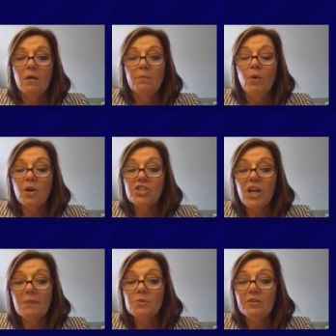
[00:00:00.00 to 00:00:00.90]
Pork
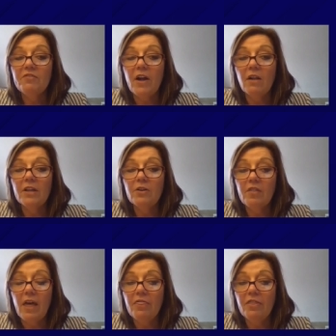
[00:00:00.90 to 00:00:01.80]
chops would fall under
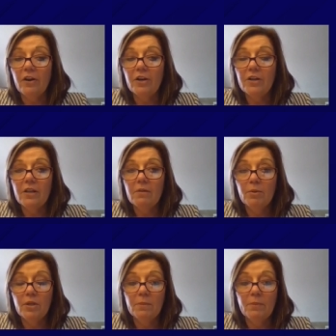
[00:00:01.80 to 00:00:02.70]
that third
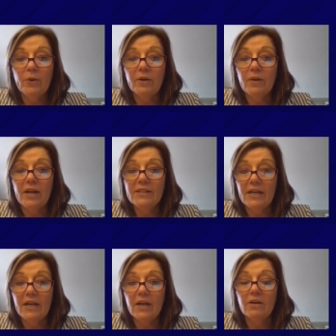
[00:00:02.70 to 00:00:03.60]
bullet point right
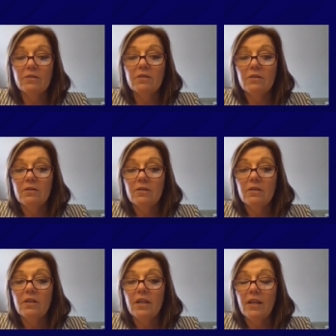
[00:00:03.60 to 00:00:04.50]
there,
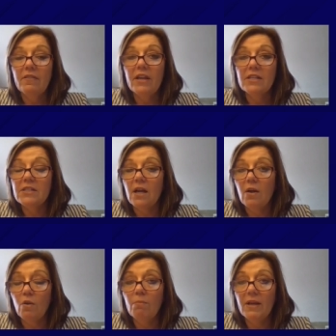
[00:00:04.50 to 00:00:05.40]
in that it's a
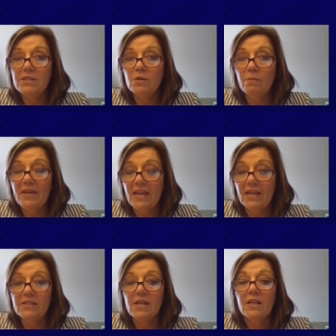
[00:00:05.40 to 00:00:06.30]
whole muscle
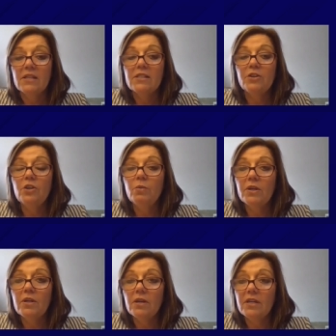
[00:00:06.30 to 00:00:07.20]
meat. So you
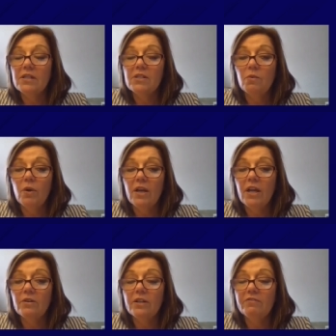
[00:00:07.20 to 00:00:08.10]
would cook it to
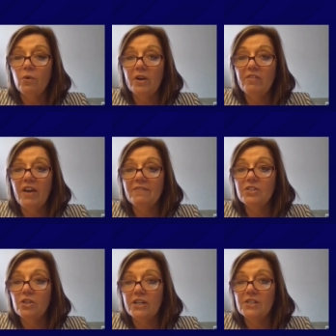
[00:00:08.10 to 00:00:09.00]
145
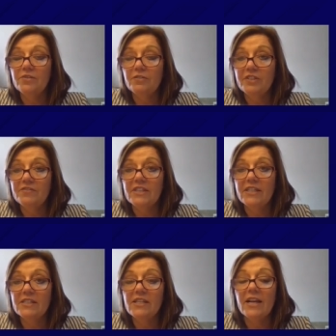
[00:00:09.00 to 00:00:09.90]
degrees for
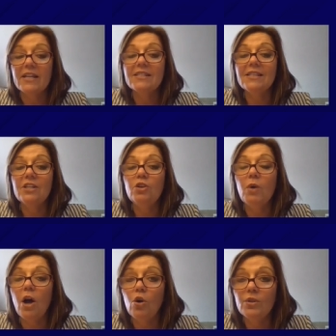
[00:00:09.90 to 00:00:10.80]
15 seconds. Then you
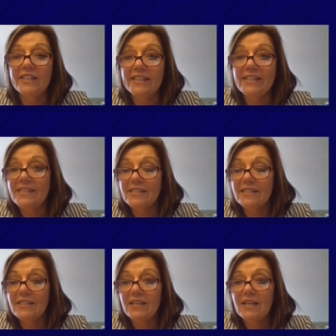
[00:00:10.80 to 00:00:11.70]
hold it
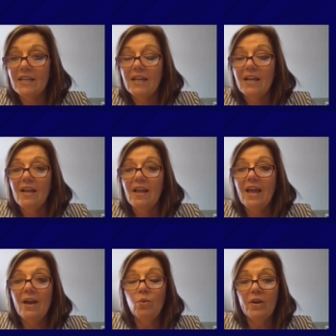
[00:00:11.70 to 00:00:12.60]

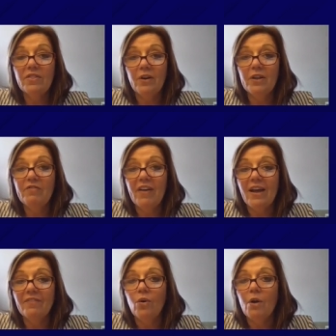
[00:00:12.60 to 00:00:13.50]
at
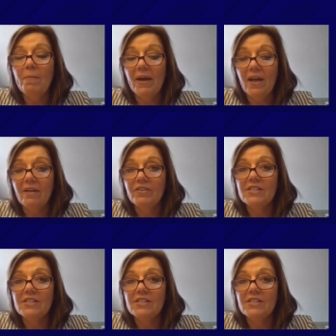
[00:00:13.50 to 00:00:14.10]
135 or above.